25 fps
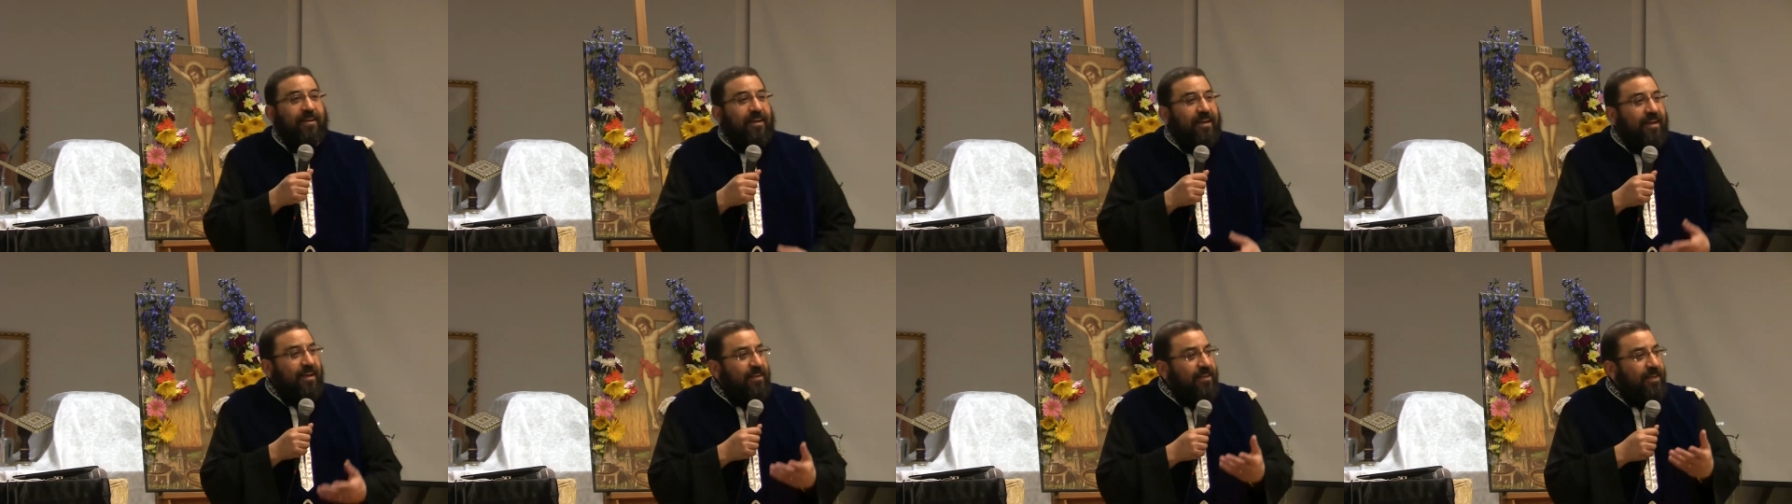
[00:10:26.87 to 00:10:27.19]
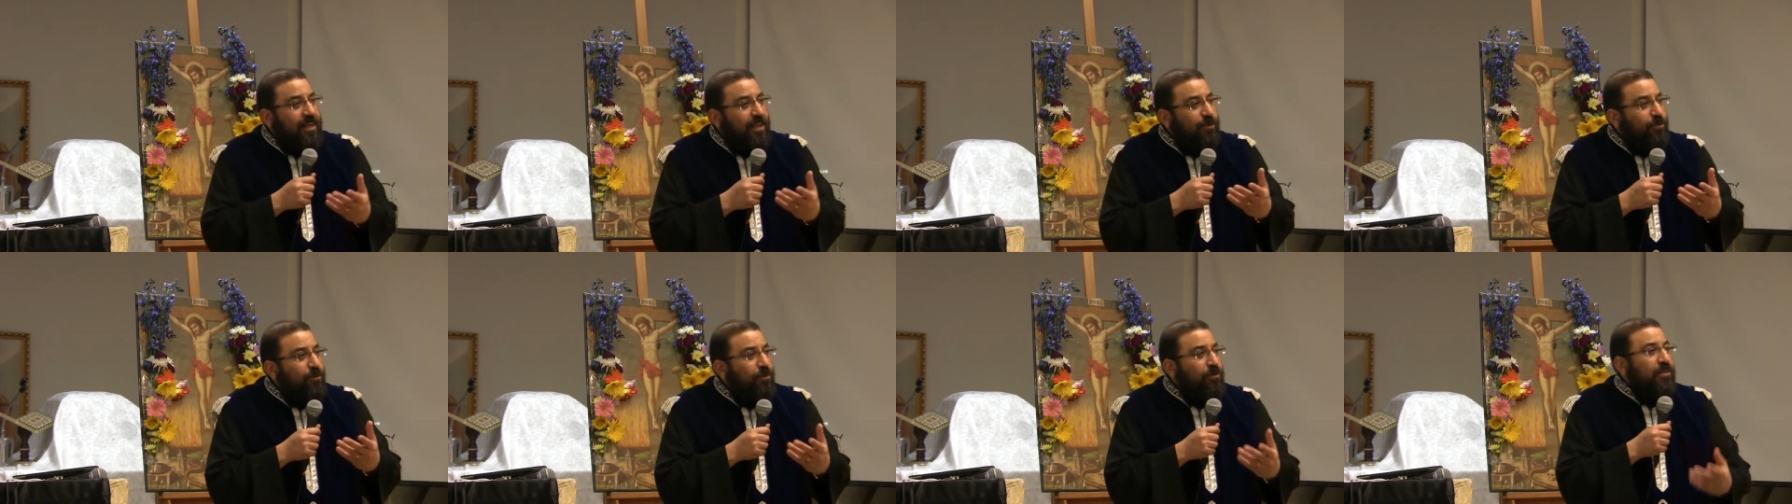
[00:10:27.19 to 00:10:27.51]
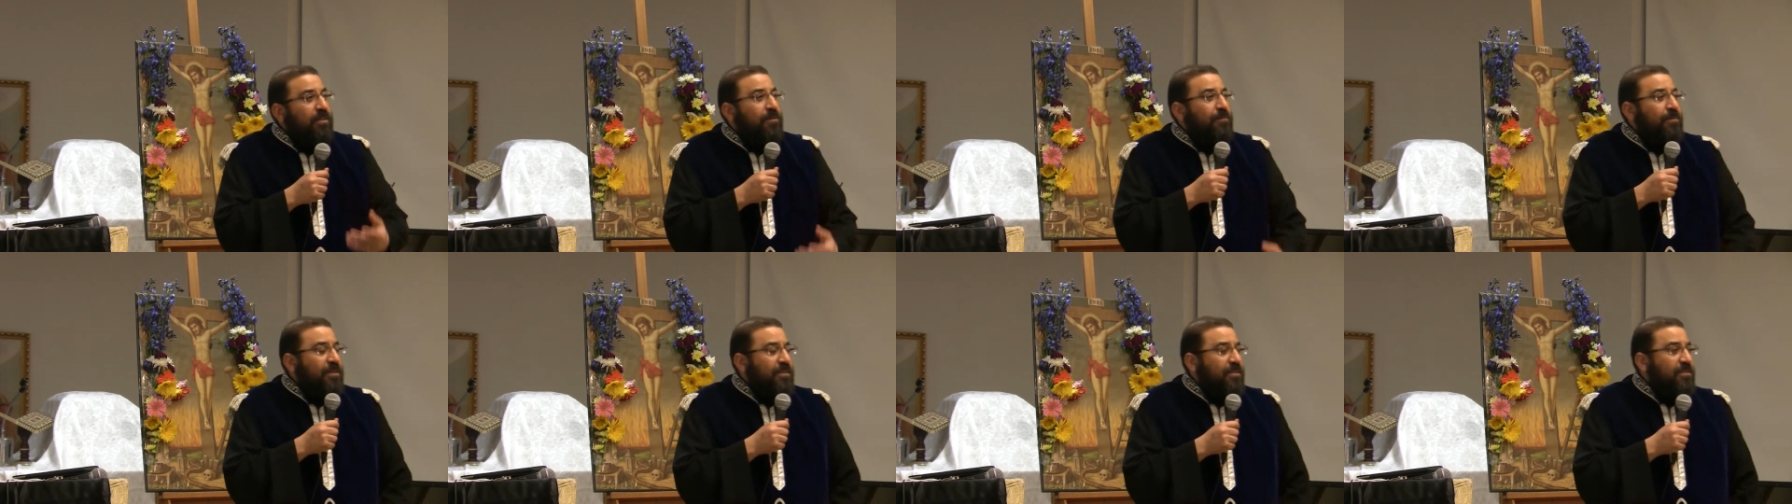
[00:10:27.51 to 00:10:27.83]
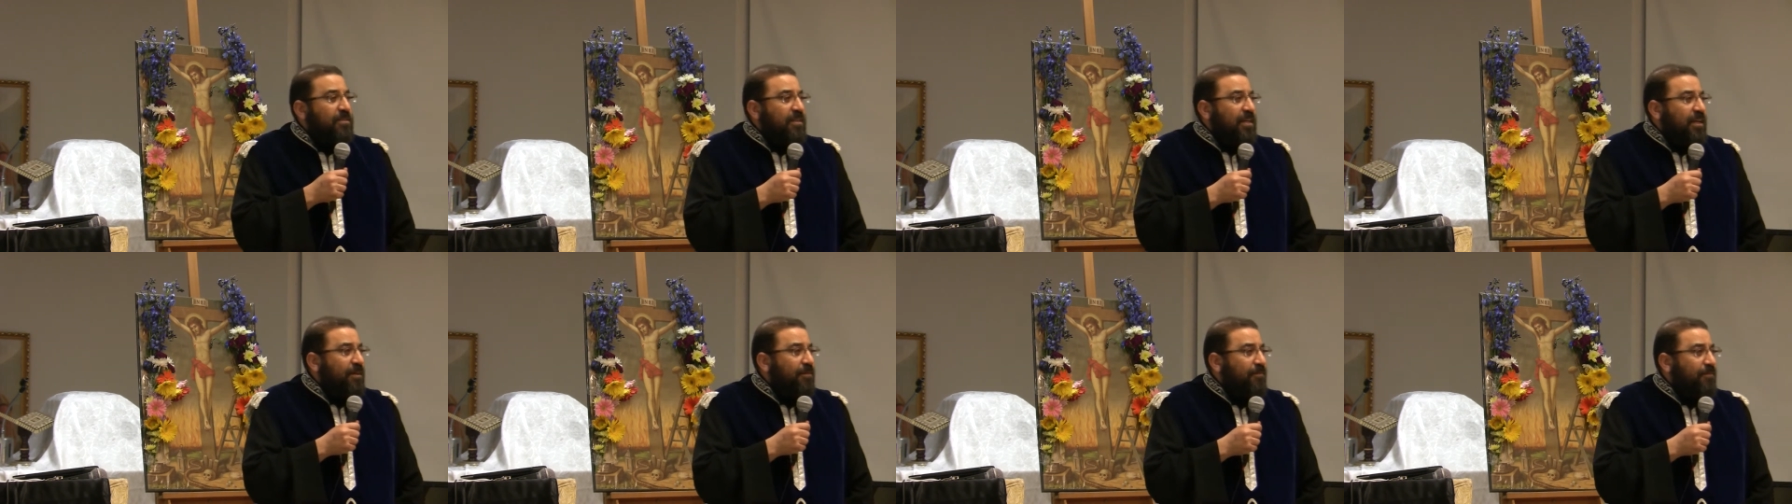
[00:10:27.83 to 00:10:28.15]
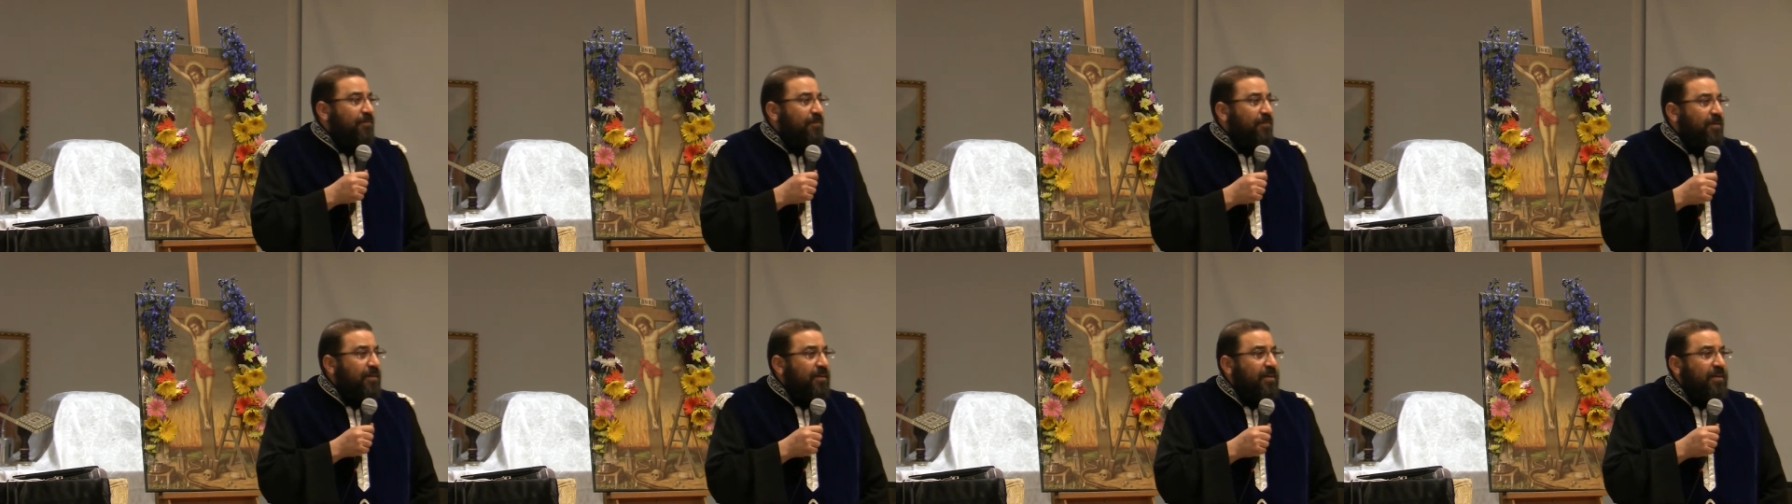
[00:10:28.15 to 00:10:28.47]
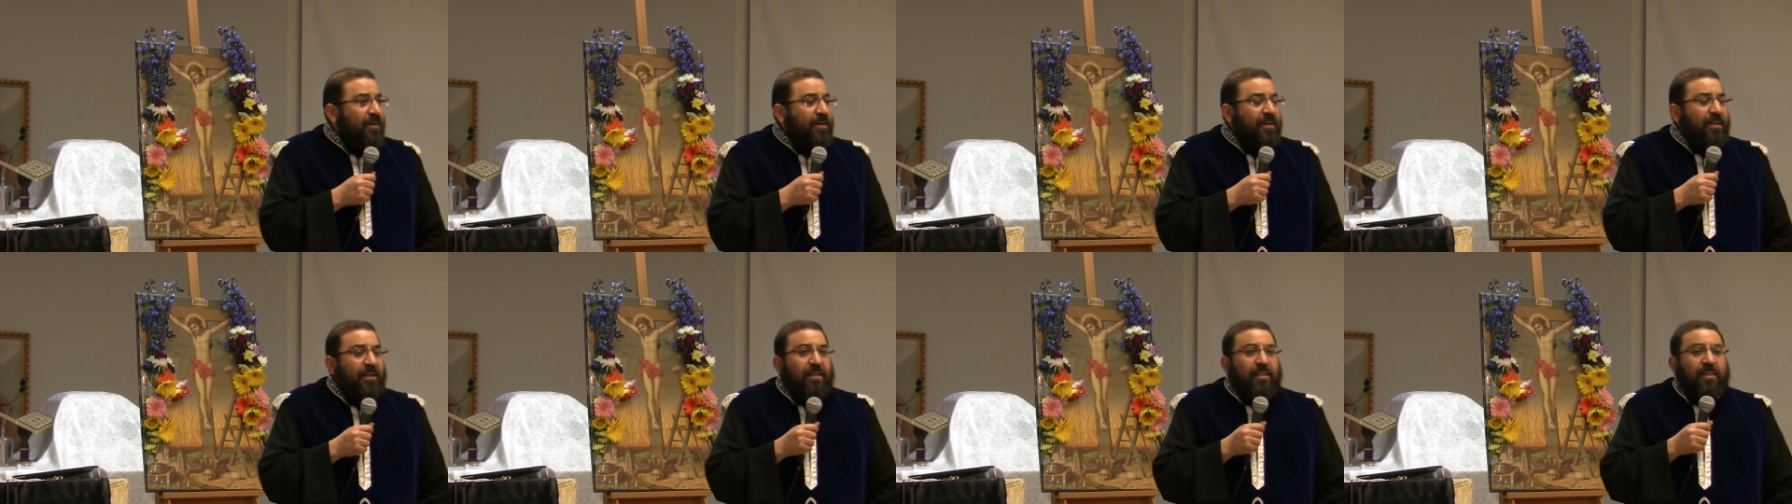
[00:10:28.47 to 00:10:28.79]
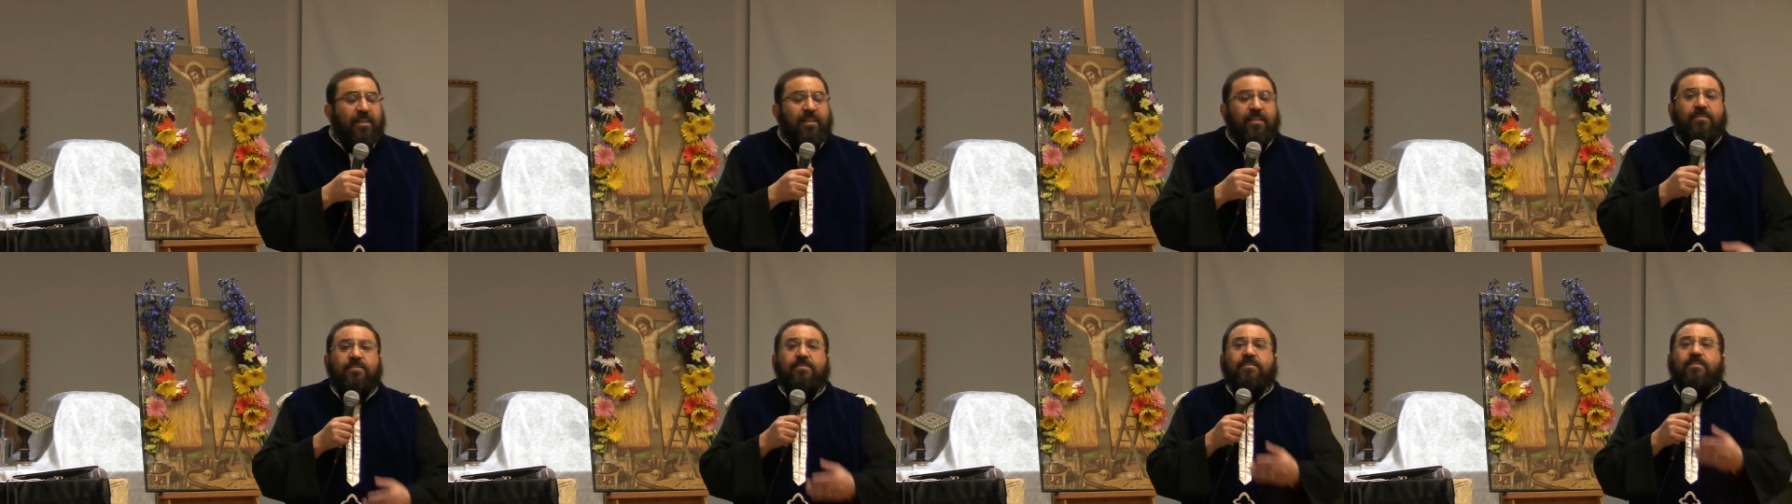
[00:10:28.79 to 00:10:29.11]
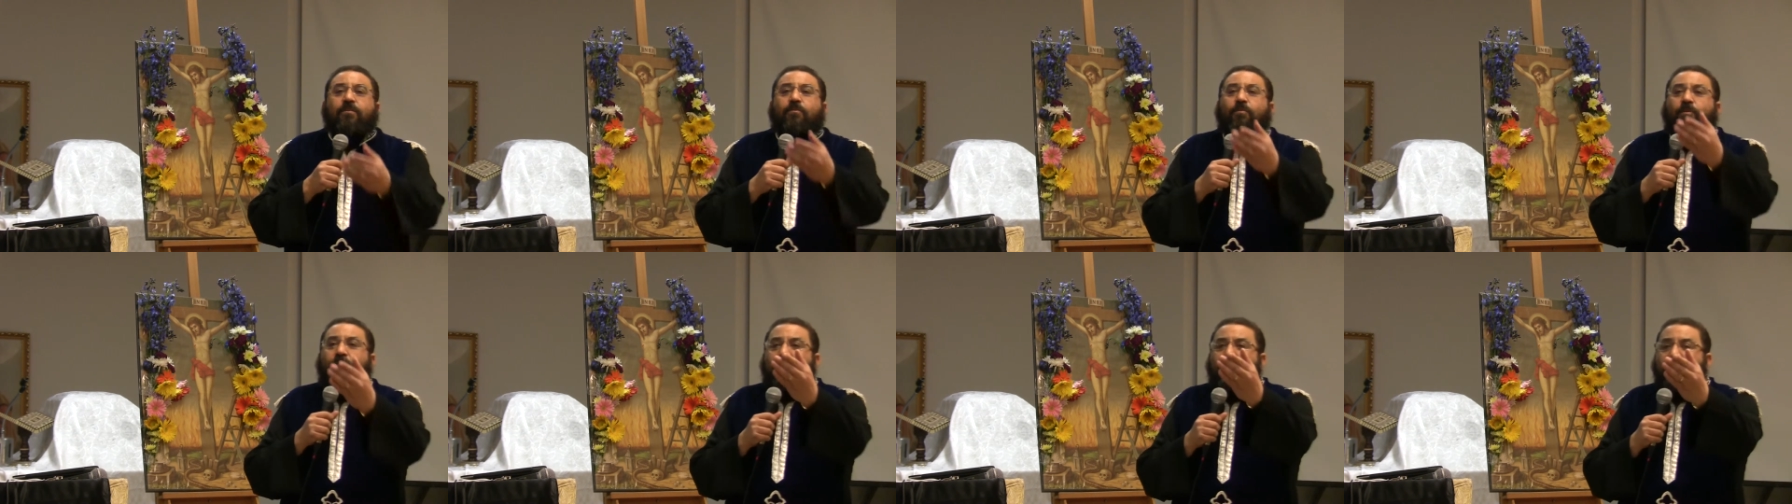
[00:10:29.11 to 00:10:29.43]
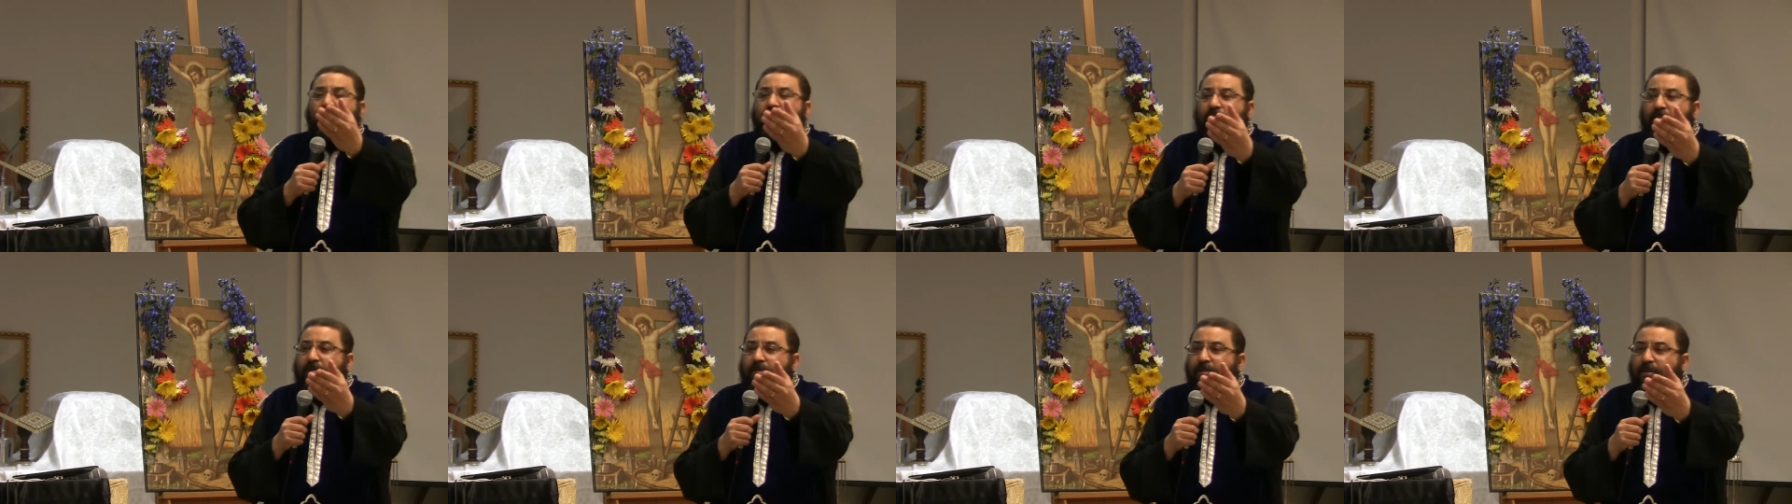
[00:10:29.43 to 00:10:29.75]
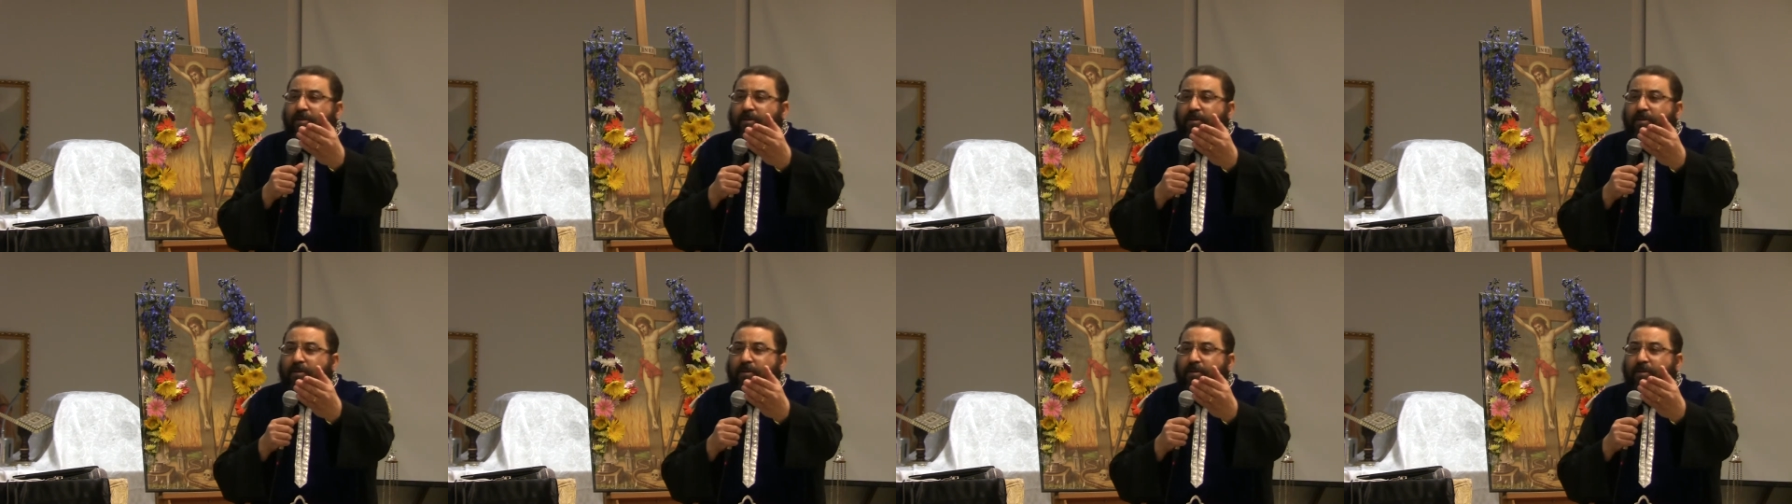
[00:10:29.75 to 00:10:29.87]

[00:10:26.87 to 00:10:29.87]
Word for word: And he told him his name. He is the one